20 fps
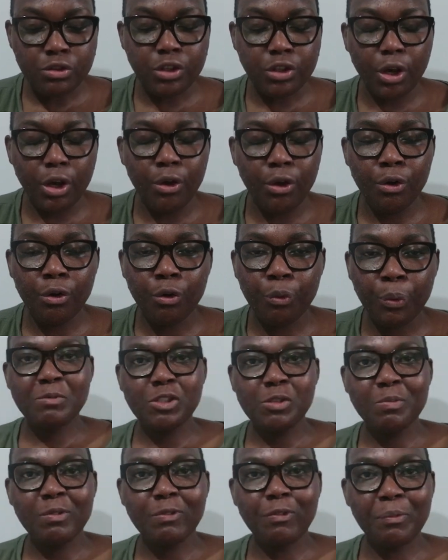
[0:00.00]
so
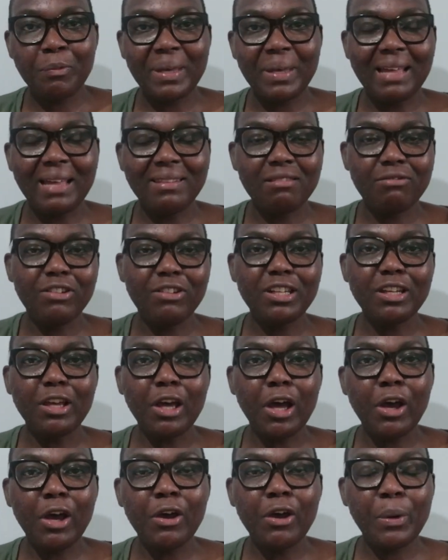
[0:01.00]
just before we end the
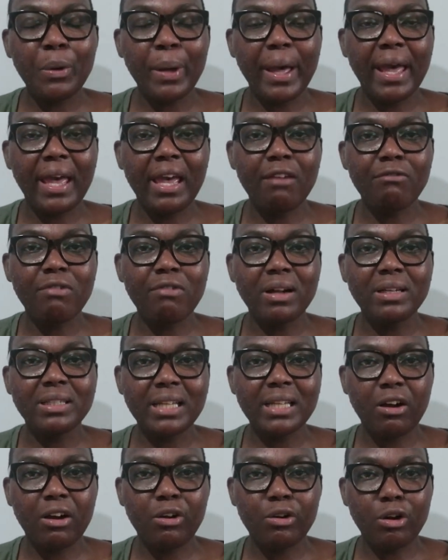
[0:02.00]
video, a
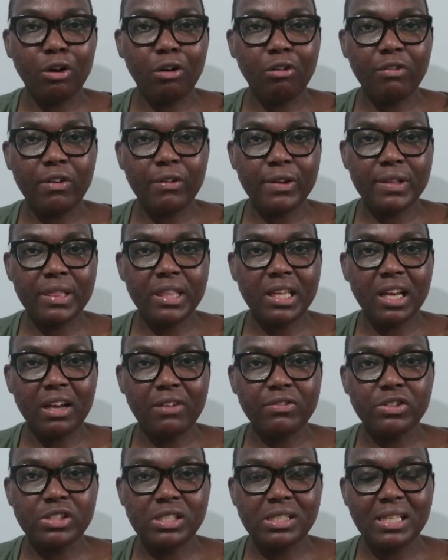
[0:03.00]
rundown of everything
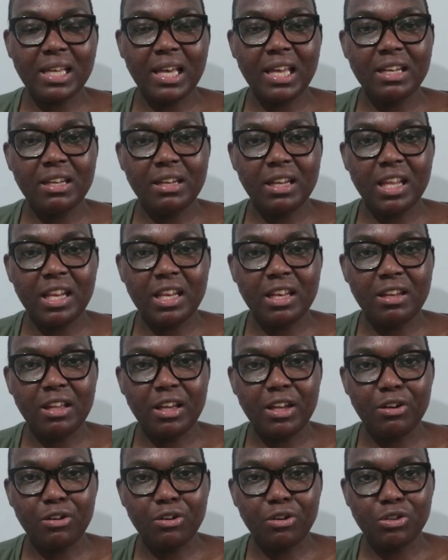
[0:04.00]
I've just said in
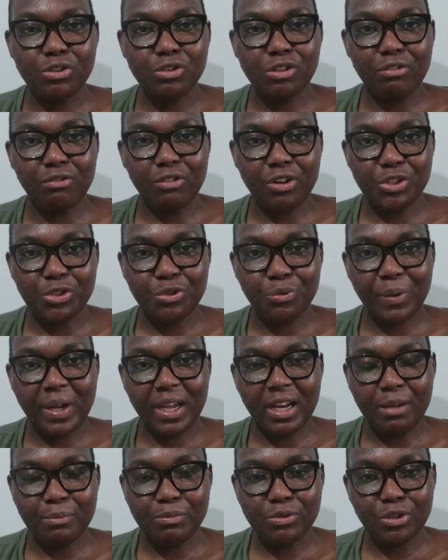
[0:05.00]
a not so rushed
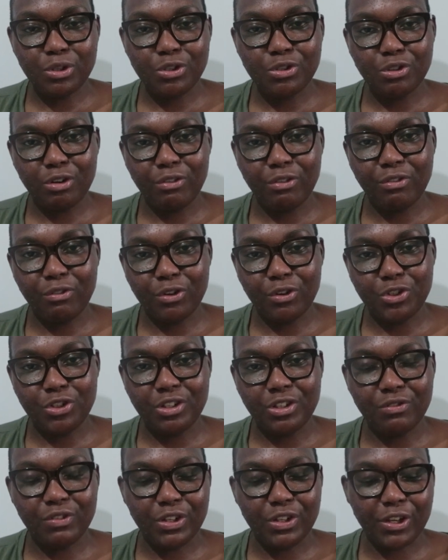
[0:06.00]
way, and I'm so sorry for
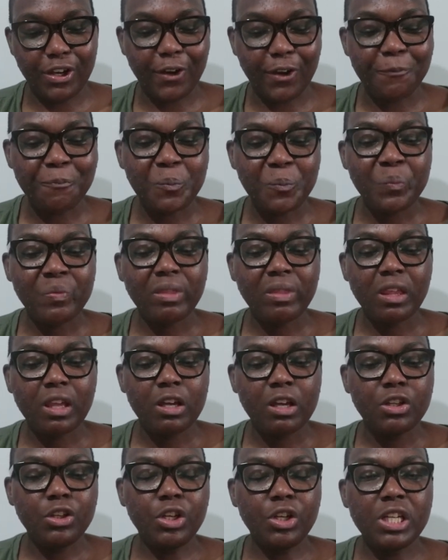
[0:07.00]
rushing the video.
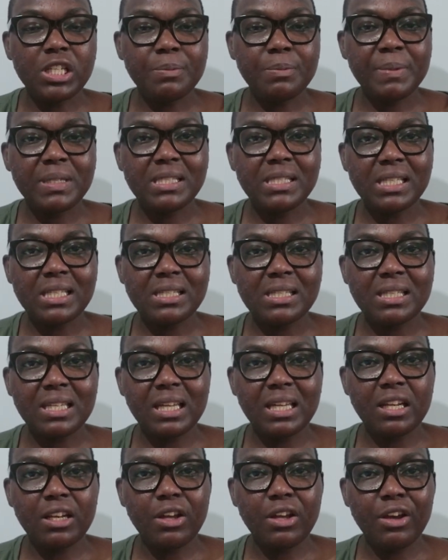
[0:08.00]
You need to be
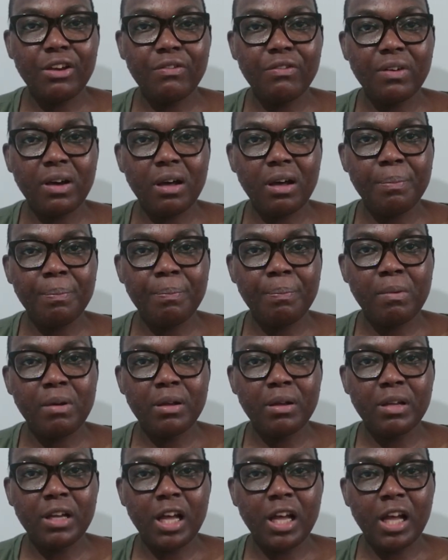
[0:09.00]
16 and over,
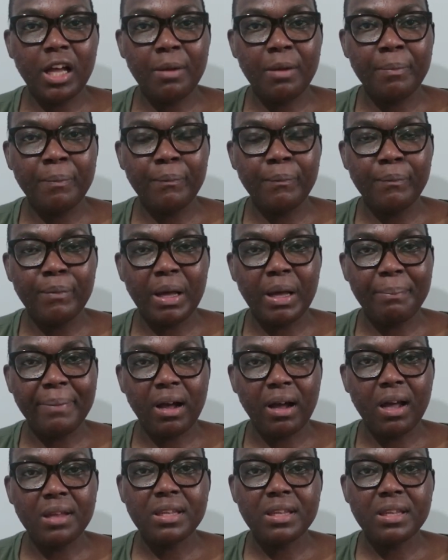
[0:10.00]
but